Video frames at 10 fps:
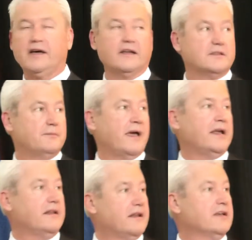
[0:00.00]
has
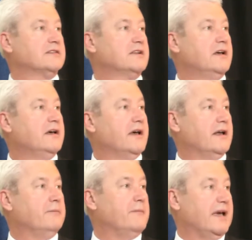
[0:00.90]
made this an
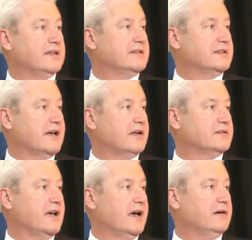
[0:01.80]
amazing
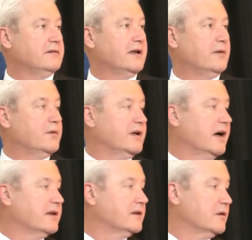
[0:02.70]
downtown, and we
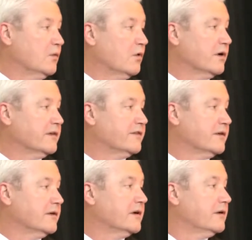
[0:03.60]
got the award for,